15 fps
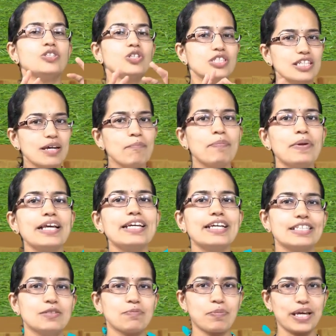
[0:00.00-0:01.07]
So simply
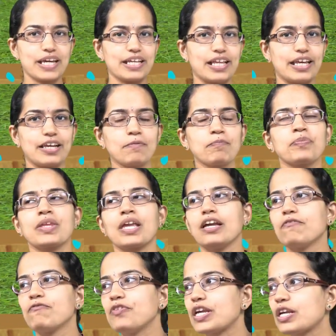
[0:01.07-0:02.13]
explaining,
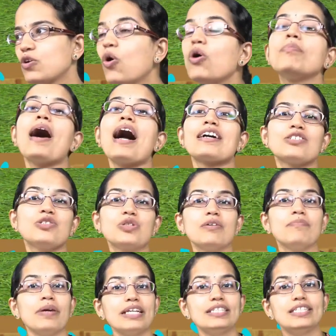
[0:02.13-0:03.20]
if we go back to
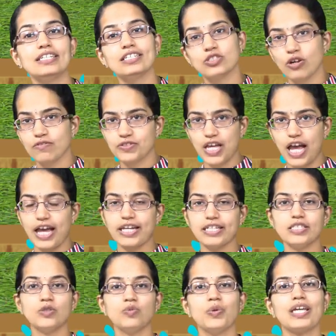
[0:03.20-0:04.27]
the basics of
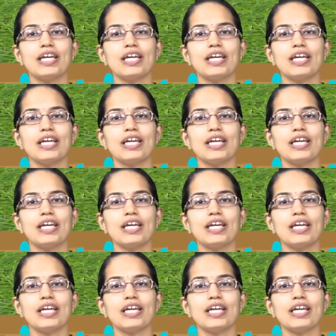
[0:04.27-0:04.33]
science,